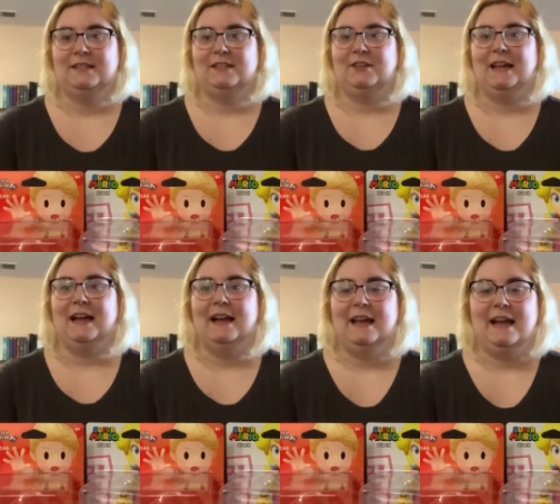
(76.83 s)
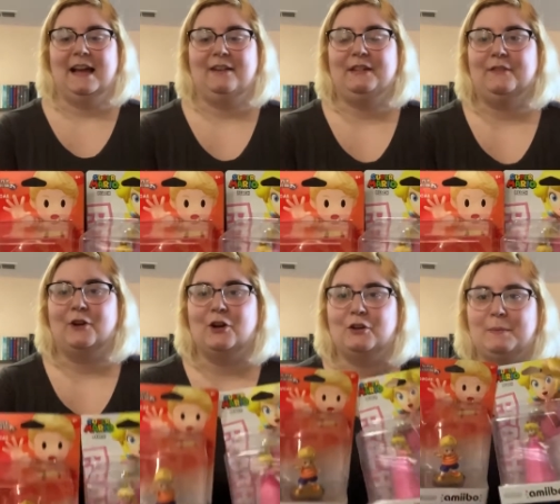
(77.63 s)
So yeah, I have
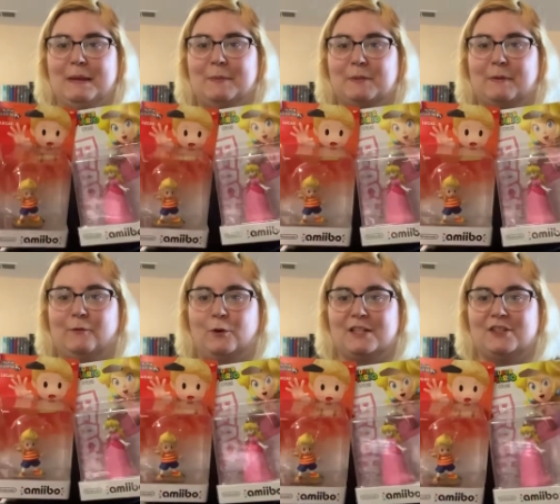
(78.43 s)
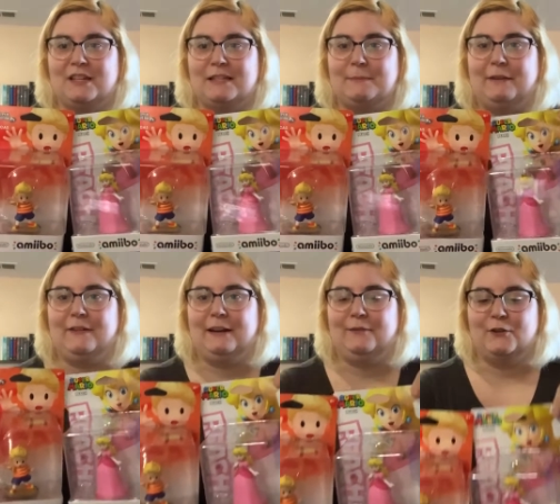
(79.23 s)
never owned Amiibos before, so these are my
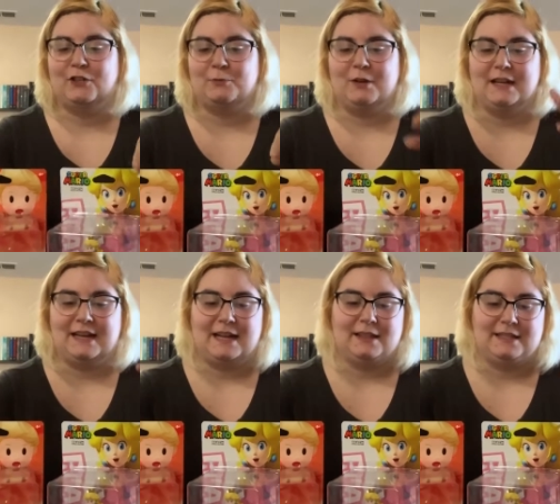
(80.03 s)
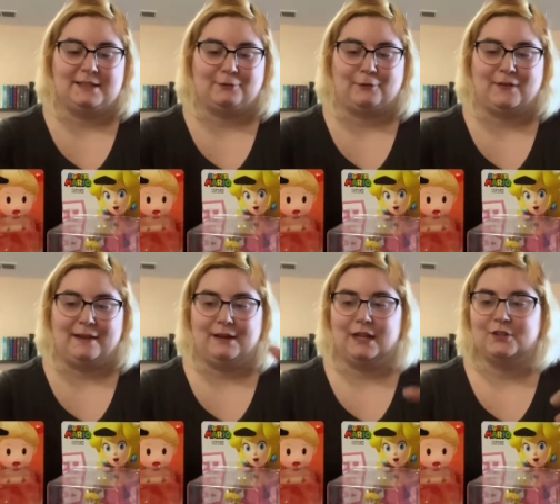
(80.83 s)
very first one. I got these for
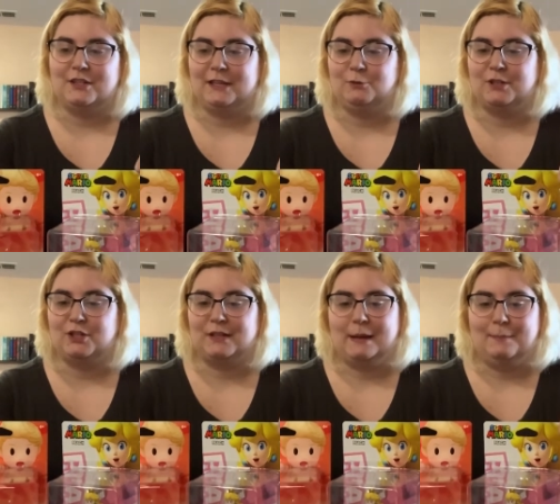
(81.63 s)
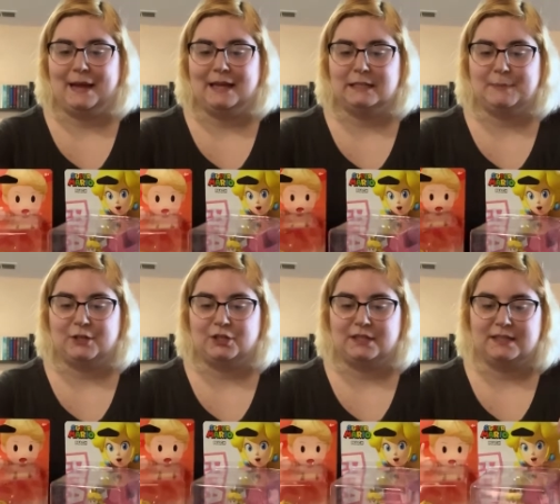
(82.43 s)
$5 each, which is not bad,
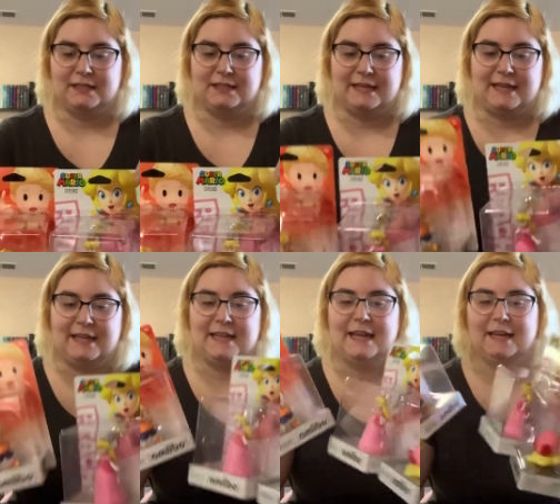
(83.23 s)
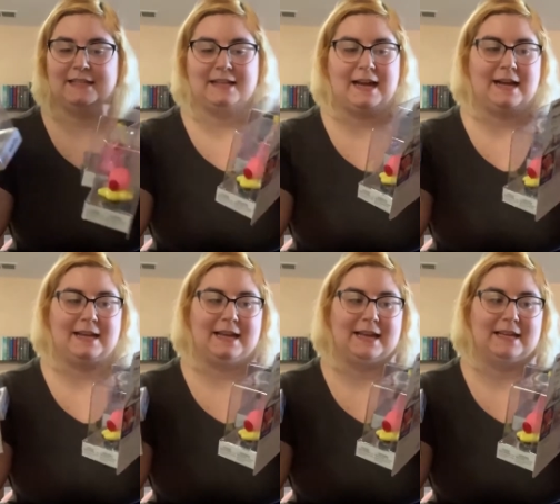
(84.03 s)
especially since they can get as high
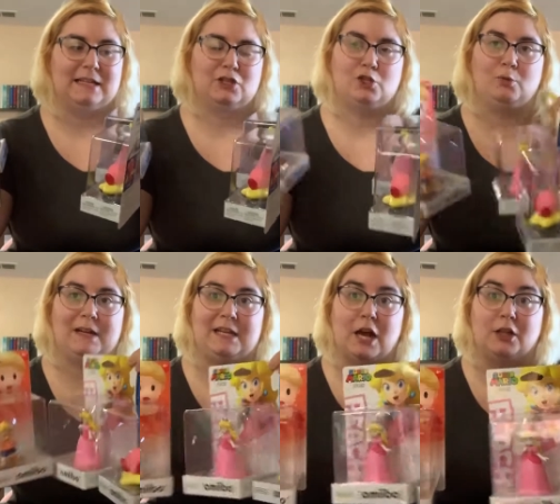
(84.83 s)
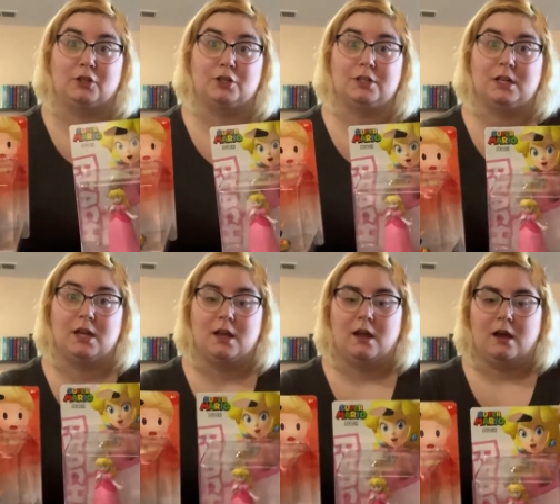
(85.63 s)
as $20.
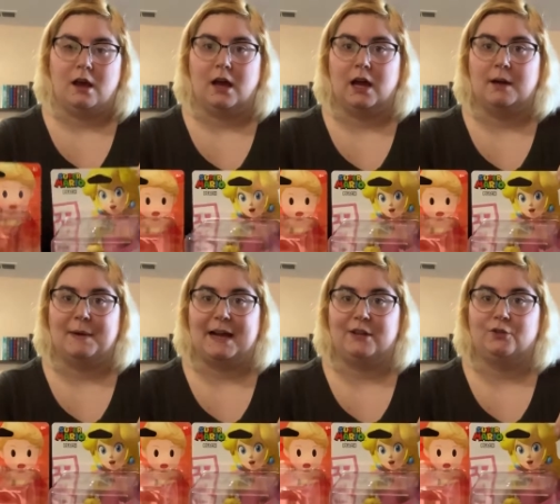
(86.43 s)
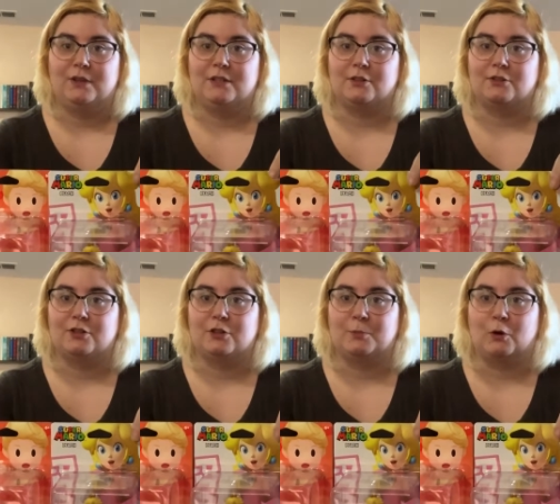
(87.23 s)
Um, I know these are
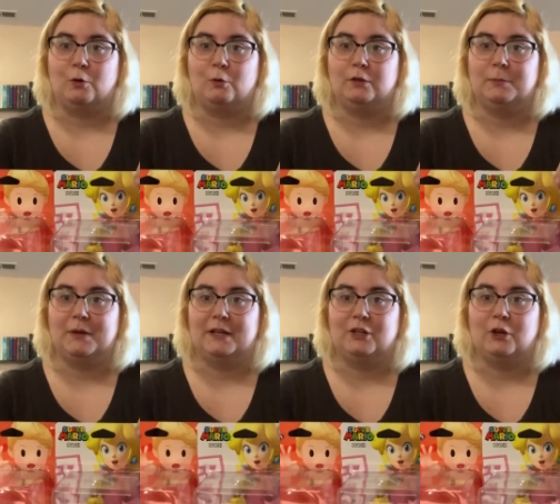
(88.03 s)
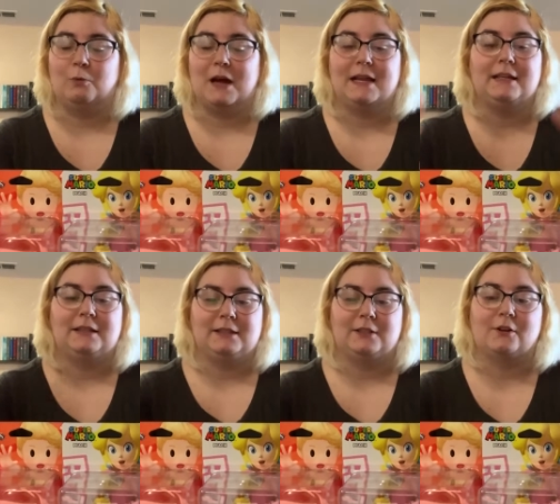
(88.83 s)
super old, but you know what?
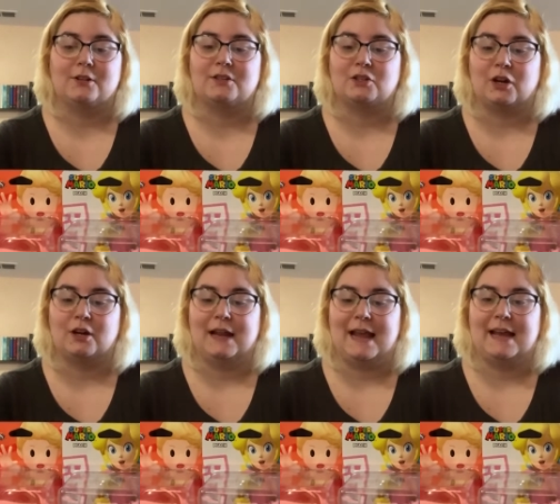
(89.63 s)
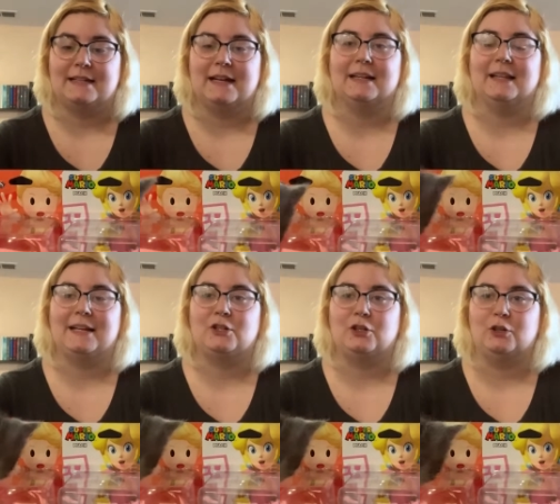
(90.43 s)
They're a start, and I
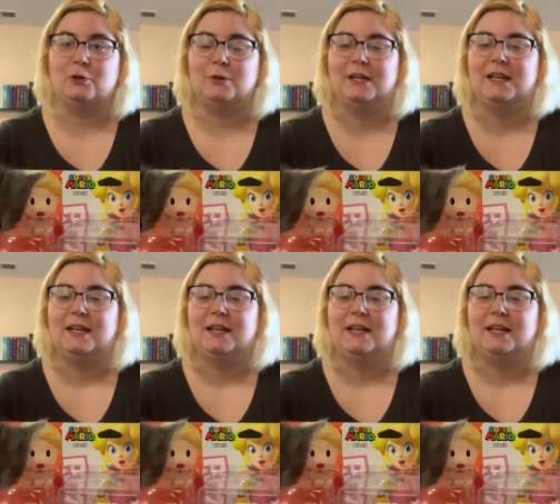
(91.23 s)
like to